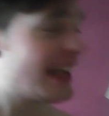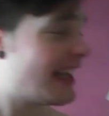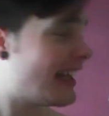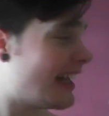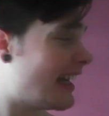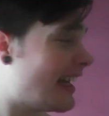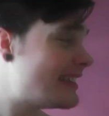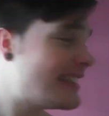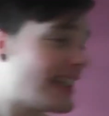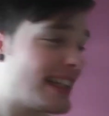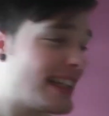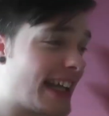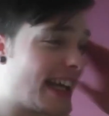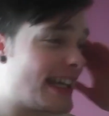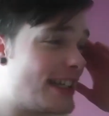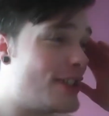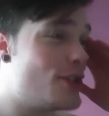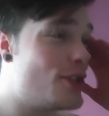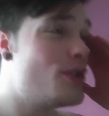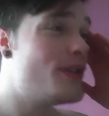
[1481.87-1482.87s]
It's not
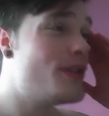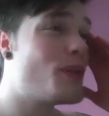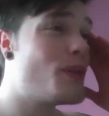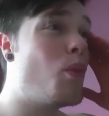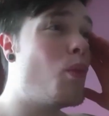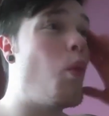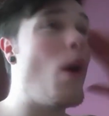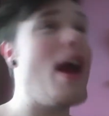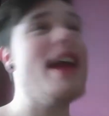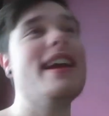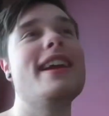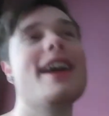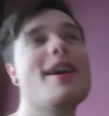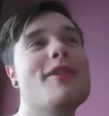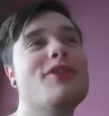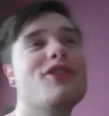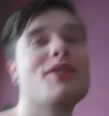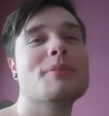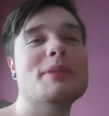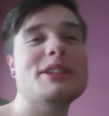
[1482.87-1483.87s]
like you just wake up
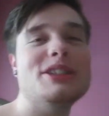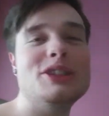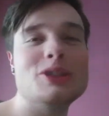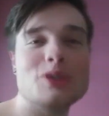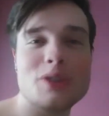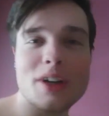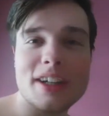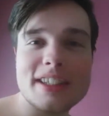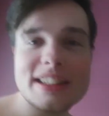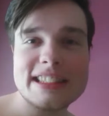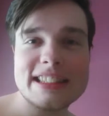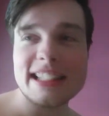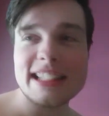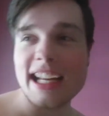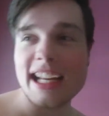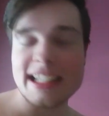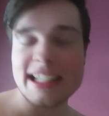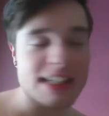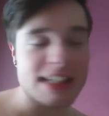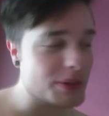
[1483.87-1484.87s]
from a drug
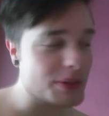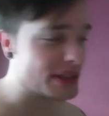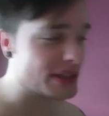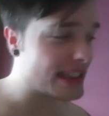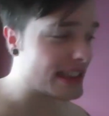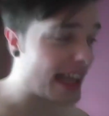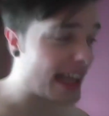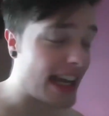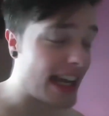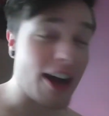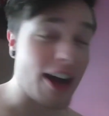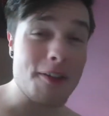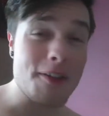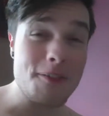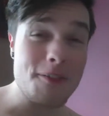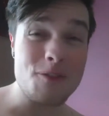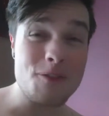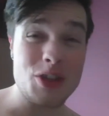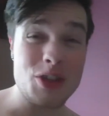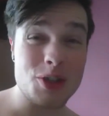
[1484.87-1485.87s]
state. It was like a
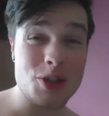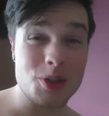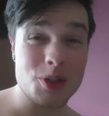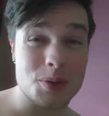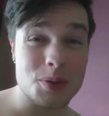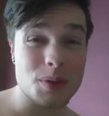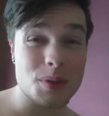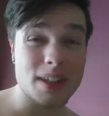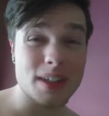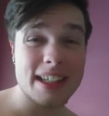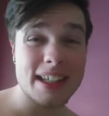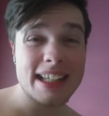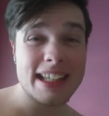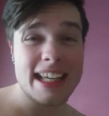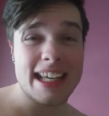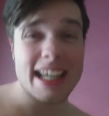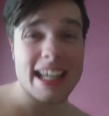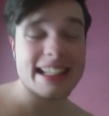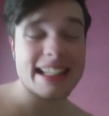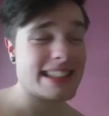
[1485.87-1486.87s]
fugue.
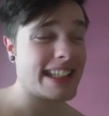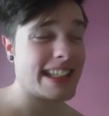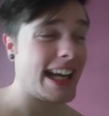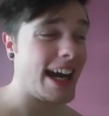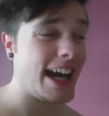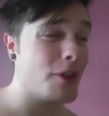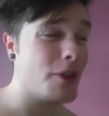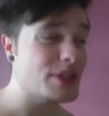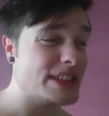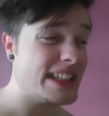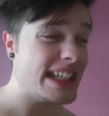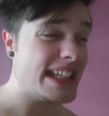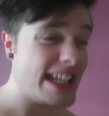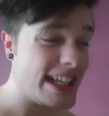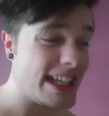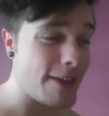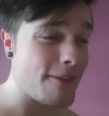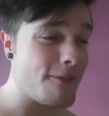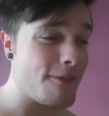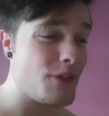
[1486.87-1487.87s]
It's like I was
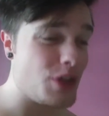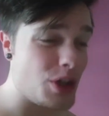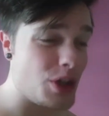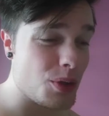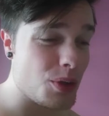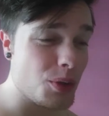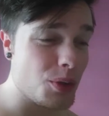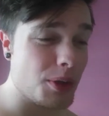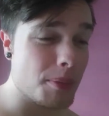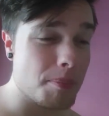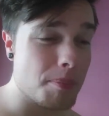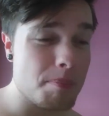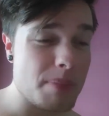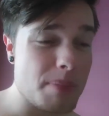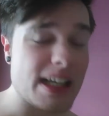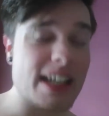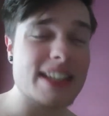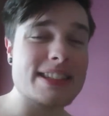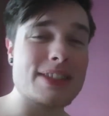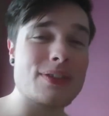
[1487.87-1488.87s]
in a fugue
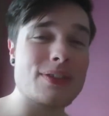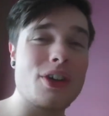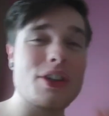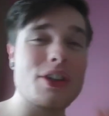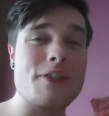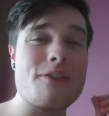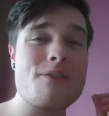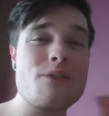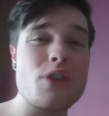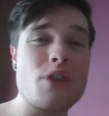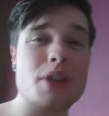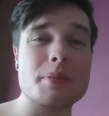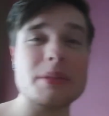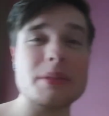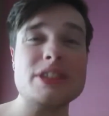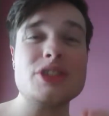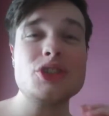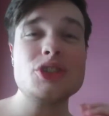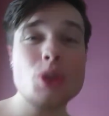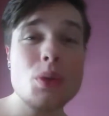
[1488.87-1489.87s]
because of all the
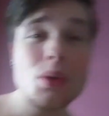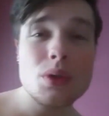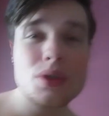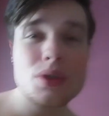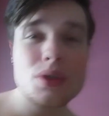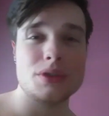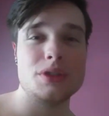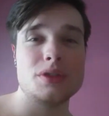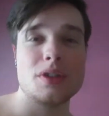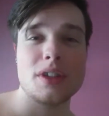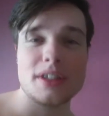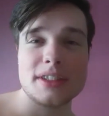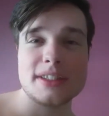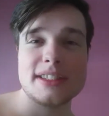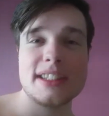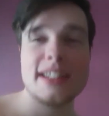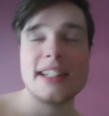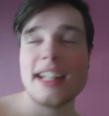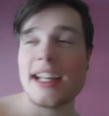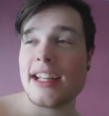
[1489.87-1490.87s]
pharmaceutical drugs
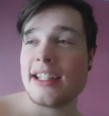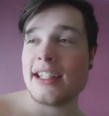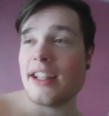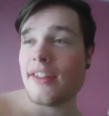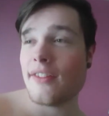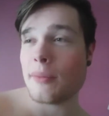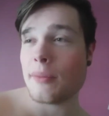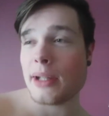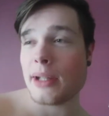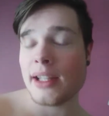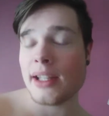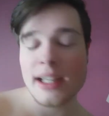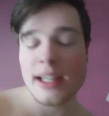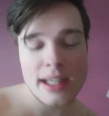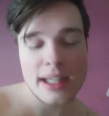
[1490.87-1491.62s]
that they had given me.